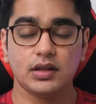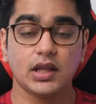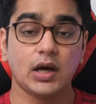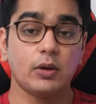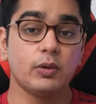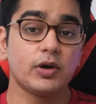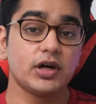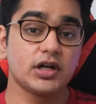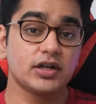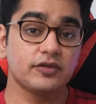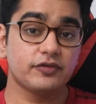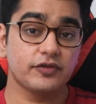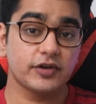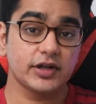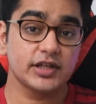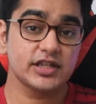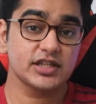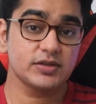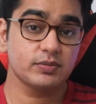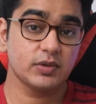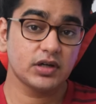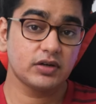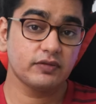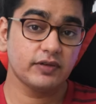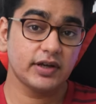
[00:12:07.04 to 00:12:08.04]
Now a
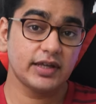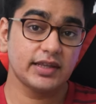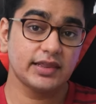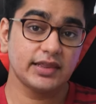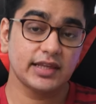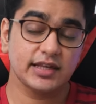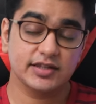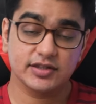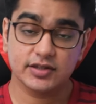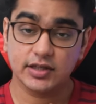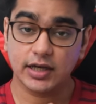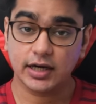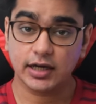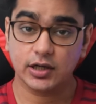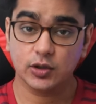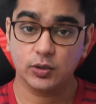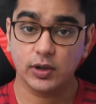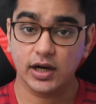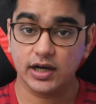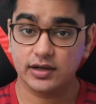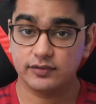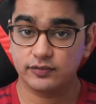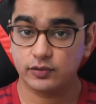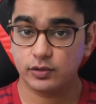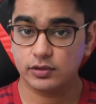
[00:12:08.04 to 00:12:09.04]
difference between listening to
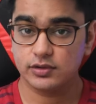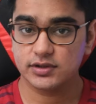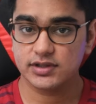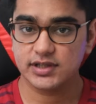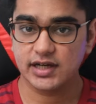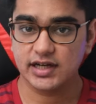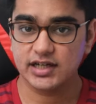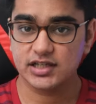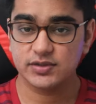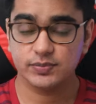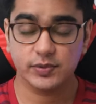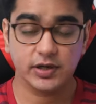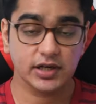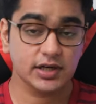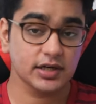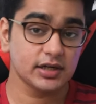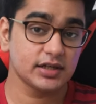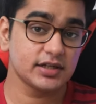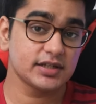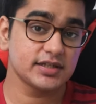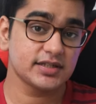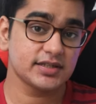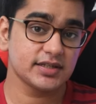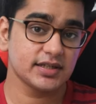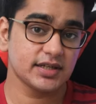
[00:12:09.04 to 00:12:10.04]
headphones and
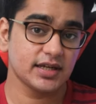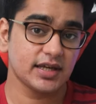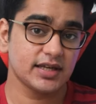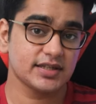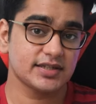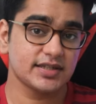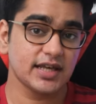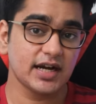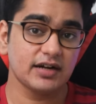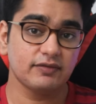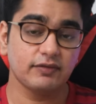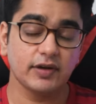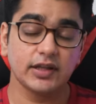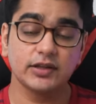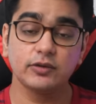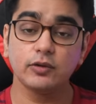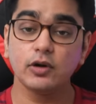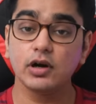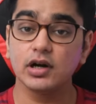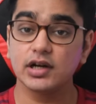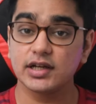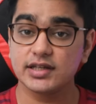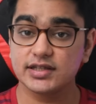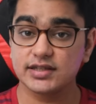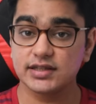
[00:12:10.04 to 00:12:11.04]
speakers is that when you
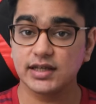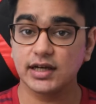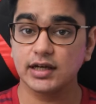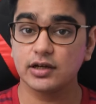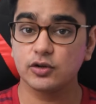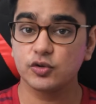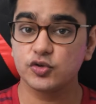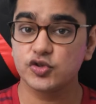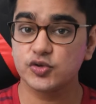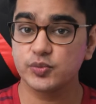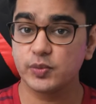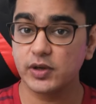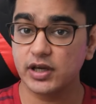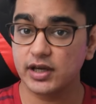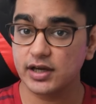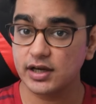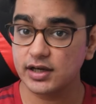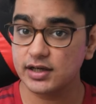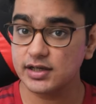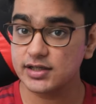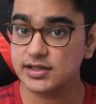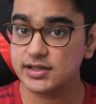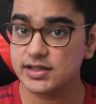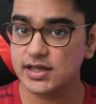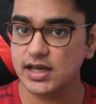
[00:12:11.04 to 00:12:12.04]
are listening to
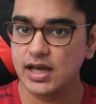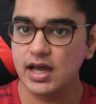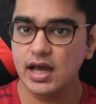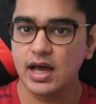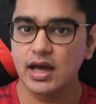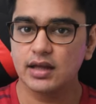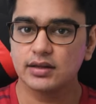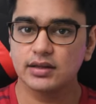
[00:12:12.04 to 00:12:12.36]
speakers,